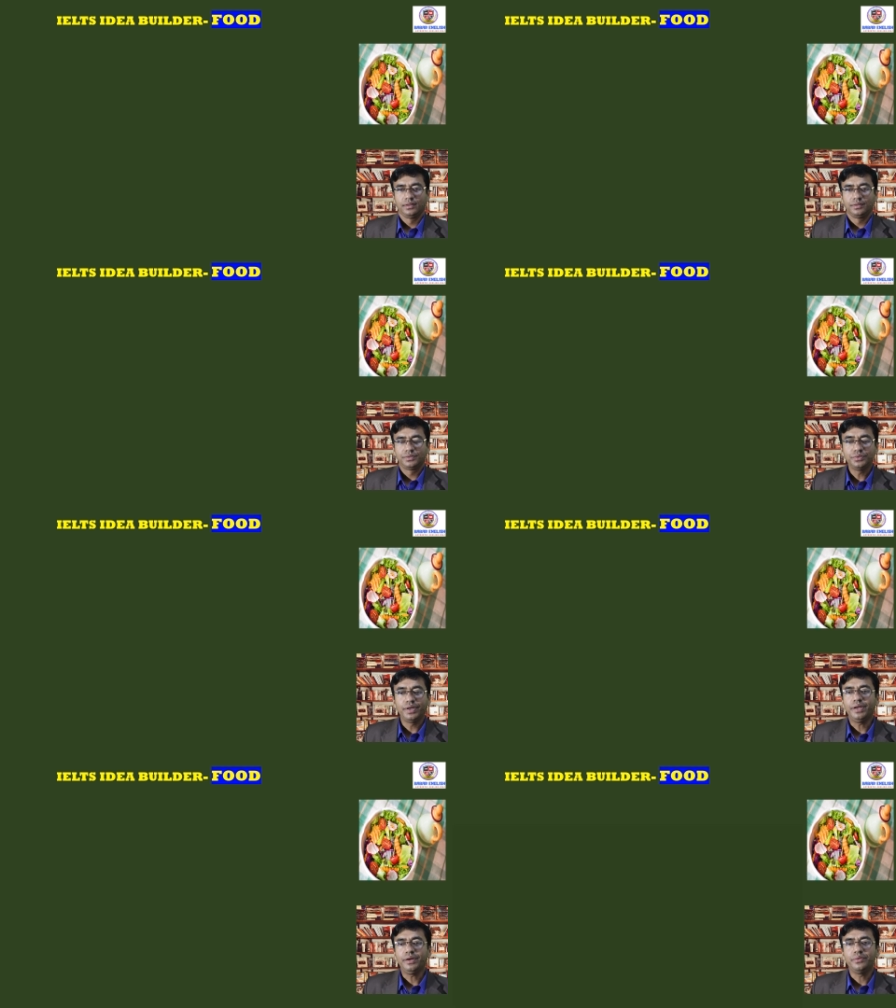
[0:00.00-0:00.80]

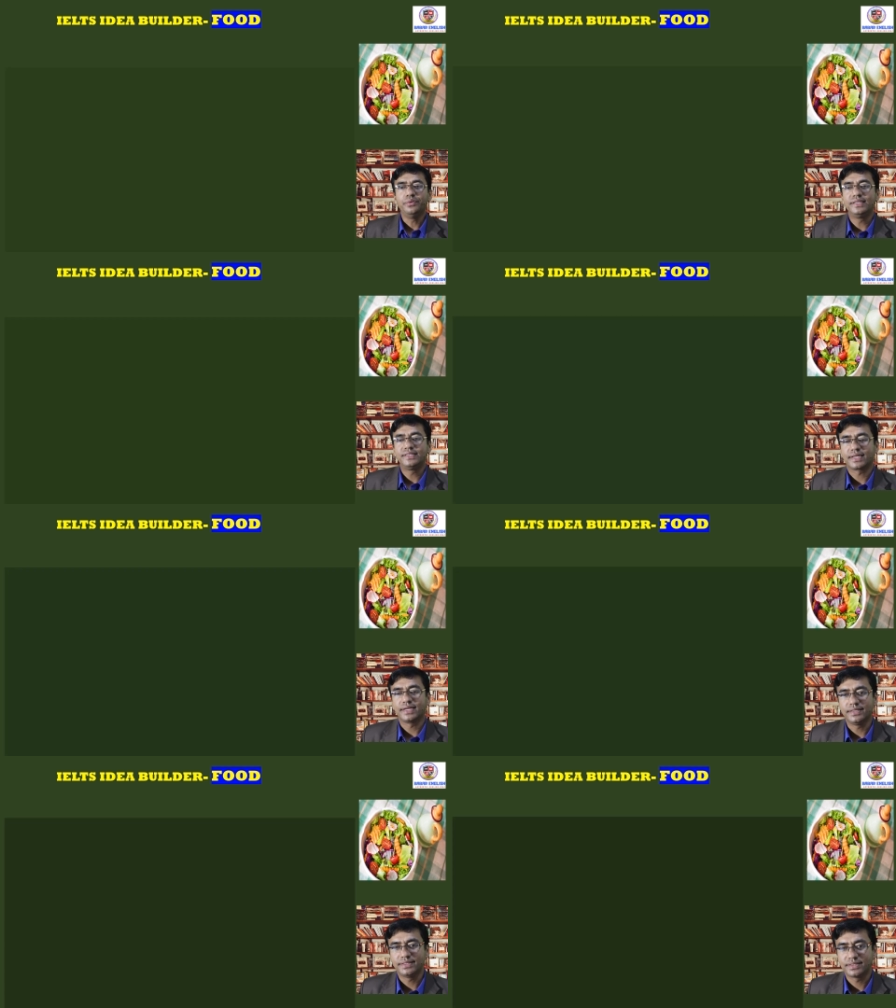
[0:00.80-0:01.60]
Today we will
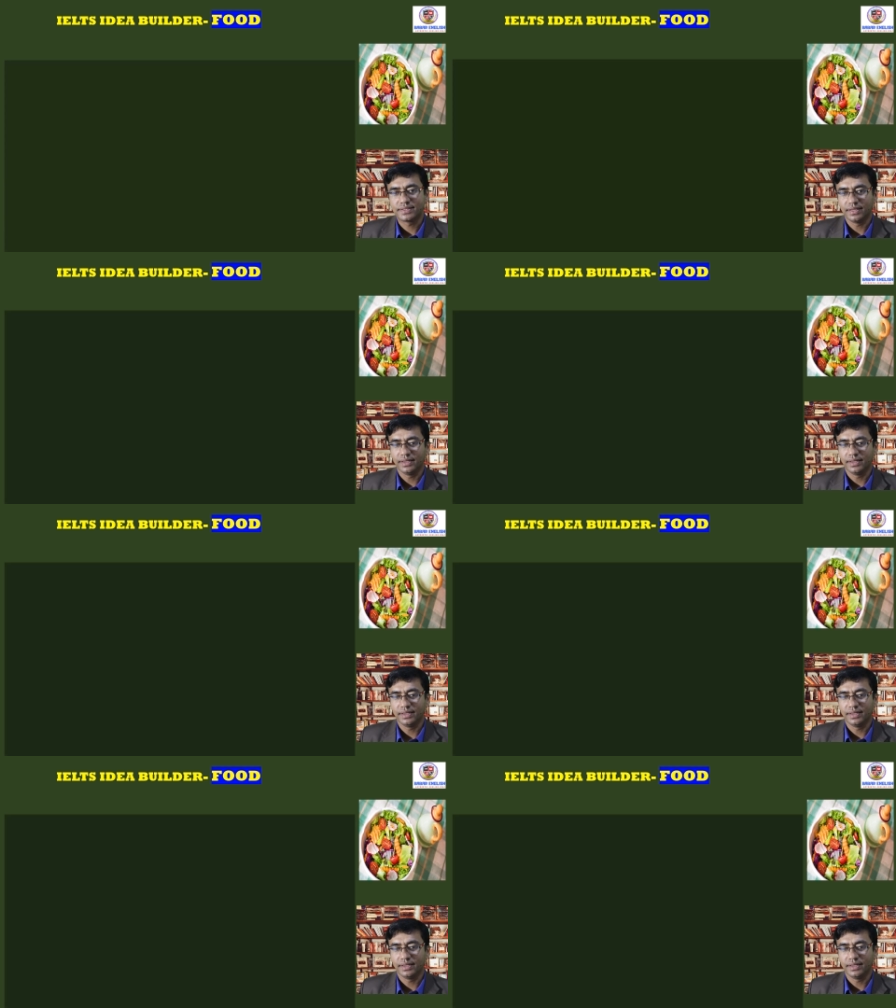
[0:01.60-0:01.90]
discuss